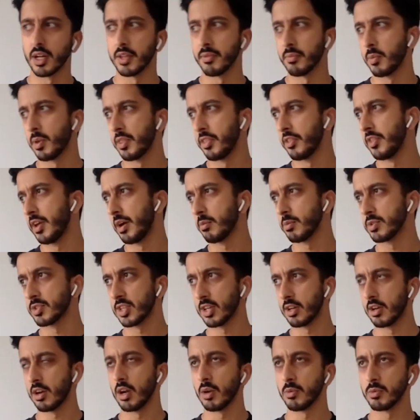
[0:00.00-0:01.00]
And whether that
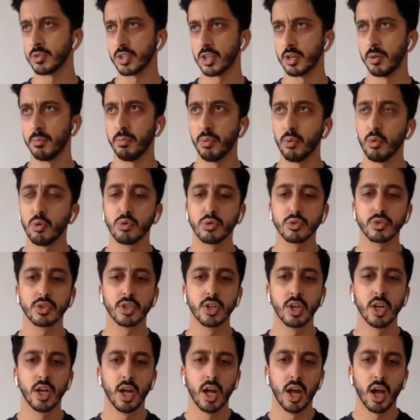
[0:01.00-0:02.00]
was I was at a board
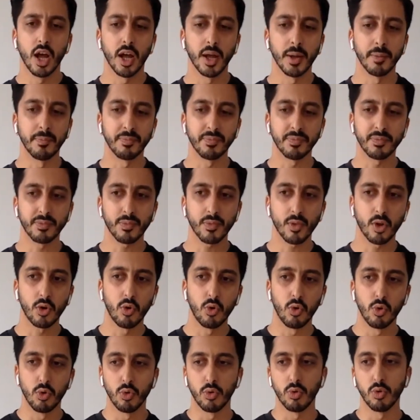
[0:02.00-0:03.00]

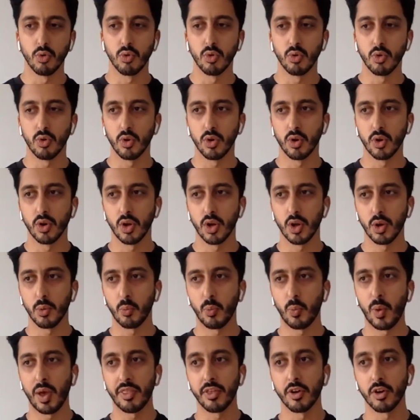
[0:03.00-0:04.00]
or
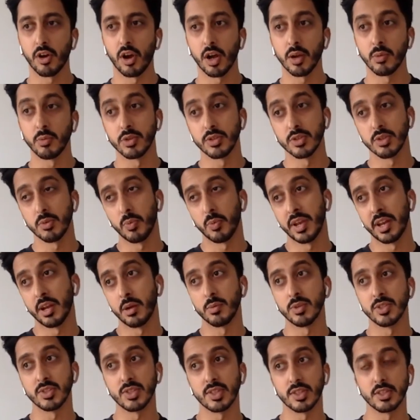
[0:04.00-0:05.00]
whether when I
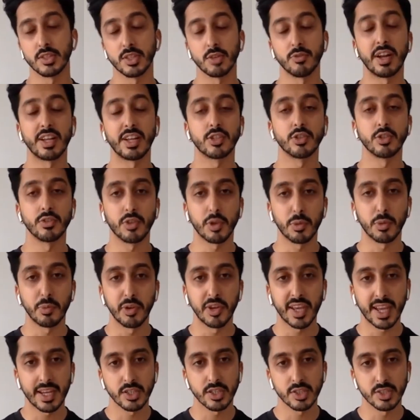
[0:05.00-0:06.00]
was the director of
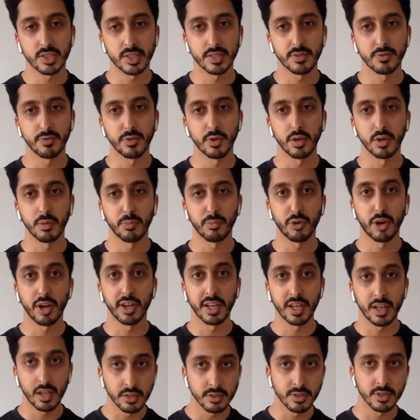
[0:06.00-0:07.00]
communications for
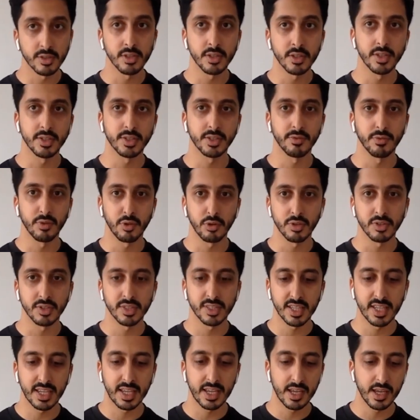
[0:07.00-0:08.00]
Pride in London as a
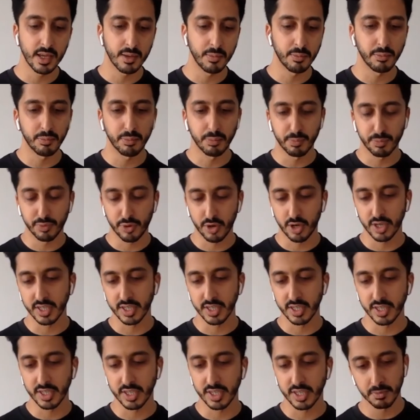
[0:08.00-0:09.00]
volunteer, and Pride
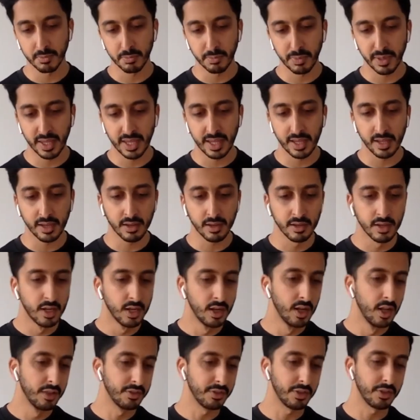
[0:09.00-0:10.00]
in London being
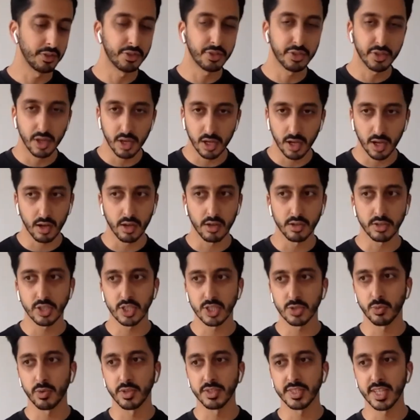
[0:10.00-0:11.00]
the third
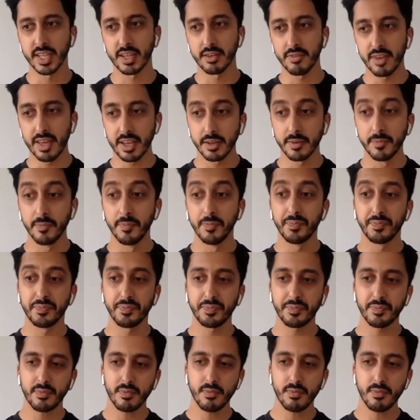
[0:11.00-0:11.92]
largest one-day event,